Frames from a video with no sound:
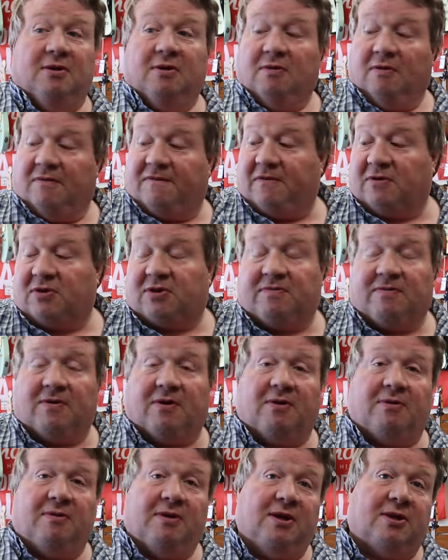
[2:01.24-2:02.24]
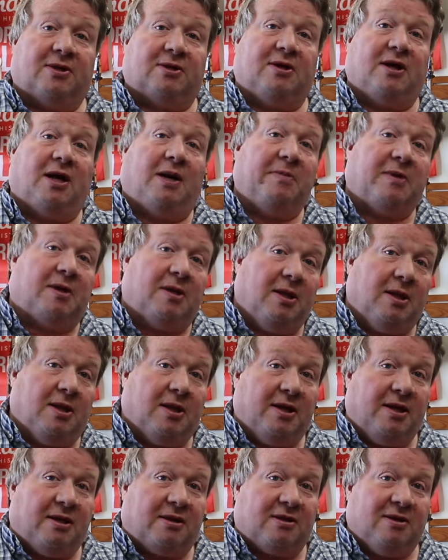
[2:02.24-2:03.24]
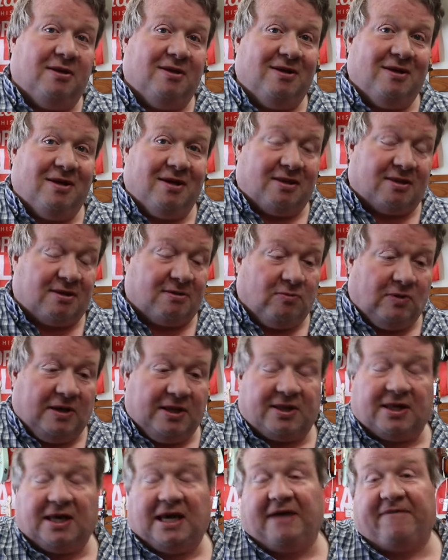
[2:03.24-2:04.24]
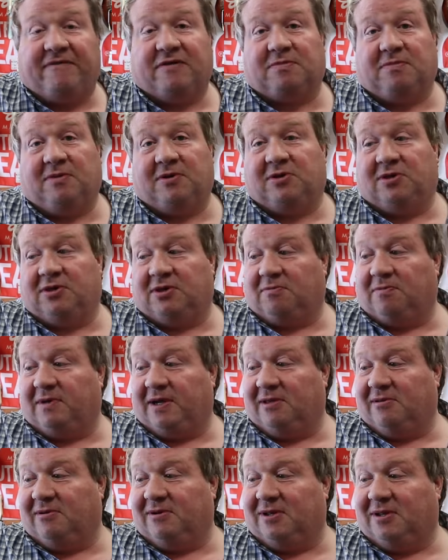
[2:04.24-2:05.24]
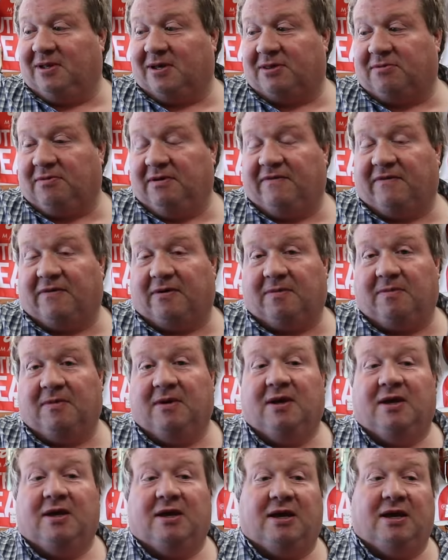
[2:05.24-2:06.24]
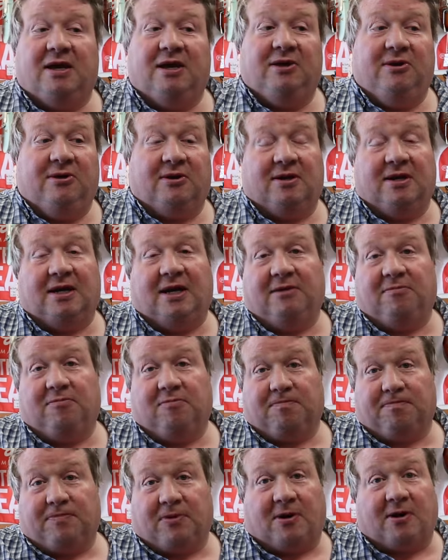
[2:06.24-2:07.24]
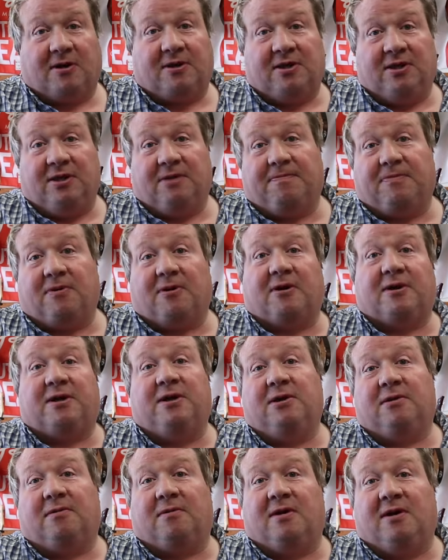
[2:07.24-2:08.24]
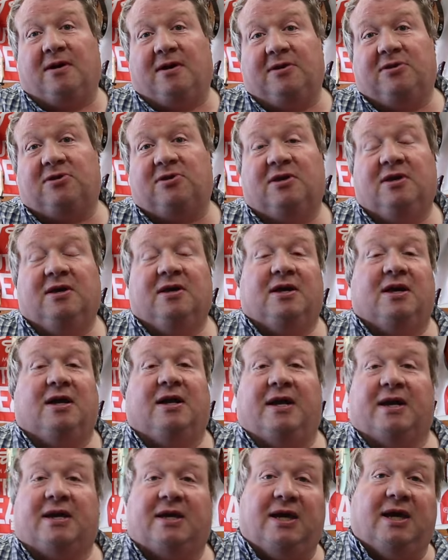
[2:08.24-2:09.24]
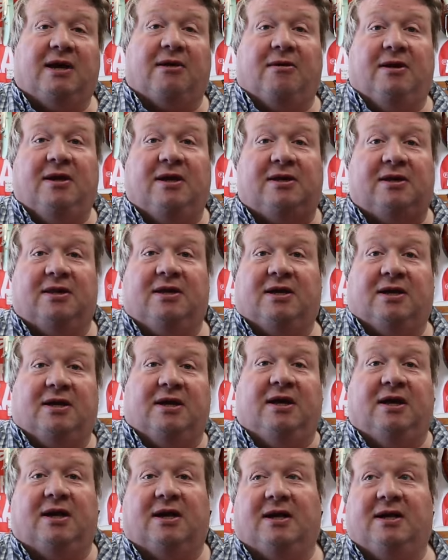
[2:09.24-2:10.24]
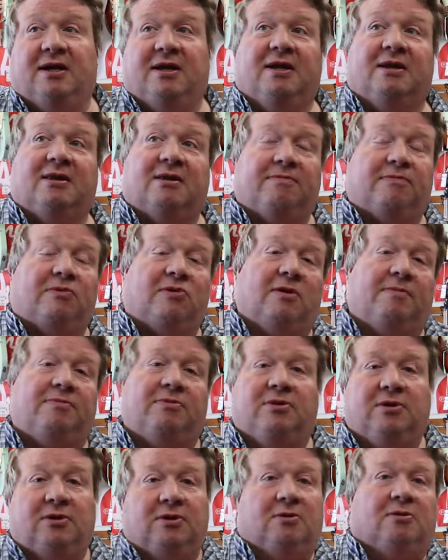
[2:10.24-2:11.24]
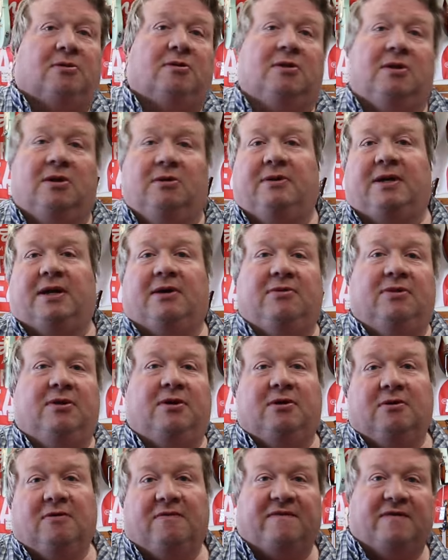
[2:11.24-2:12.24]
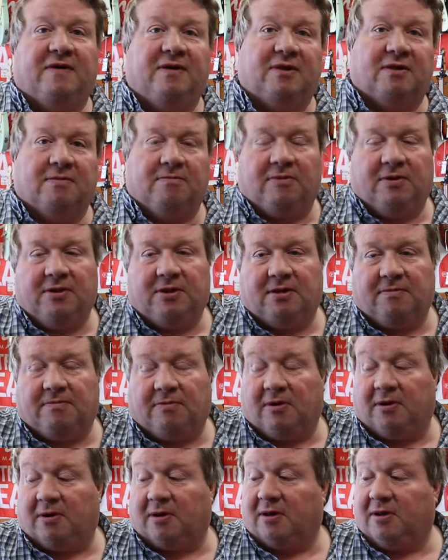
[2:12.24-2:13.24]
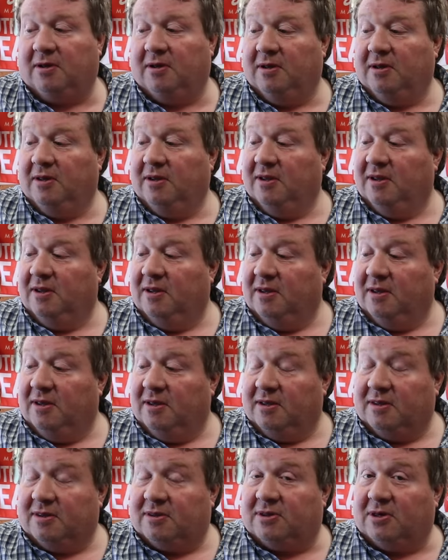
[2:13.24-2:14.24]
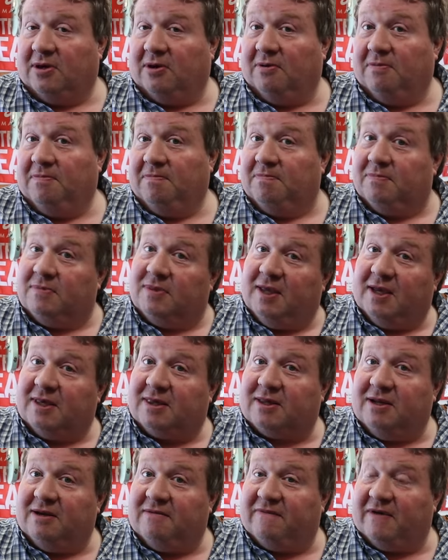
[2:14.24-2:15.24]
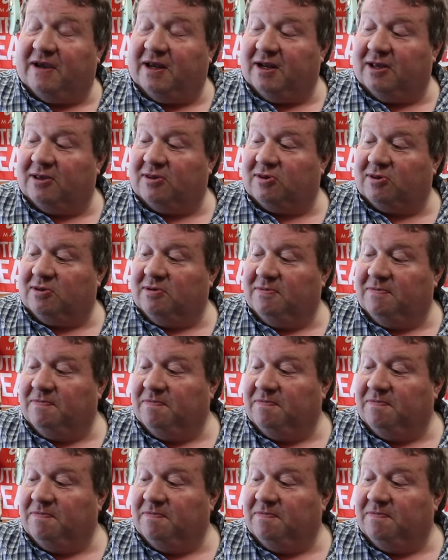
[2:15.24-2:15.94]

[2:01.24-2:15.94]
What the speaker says: Well, first of all, it's comically light. It weighs half as much as a regular Deluxe Reverb, and I parked in the parking garage and I carried it to the gig. I didn't have to pull up to the door, load out, and then go find some place to park. So that's an advantage.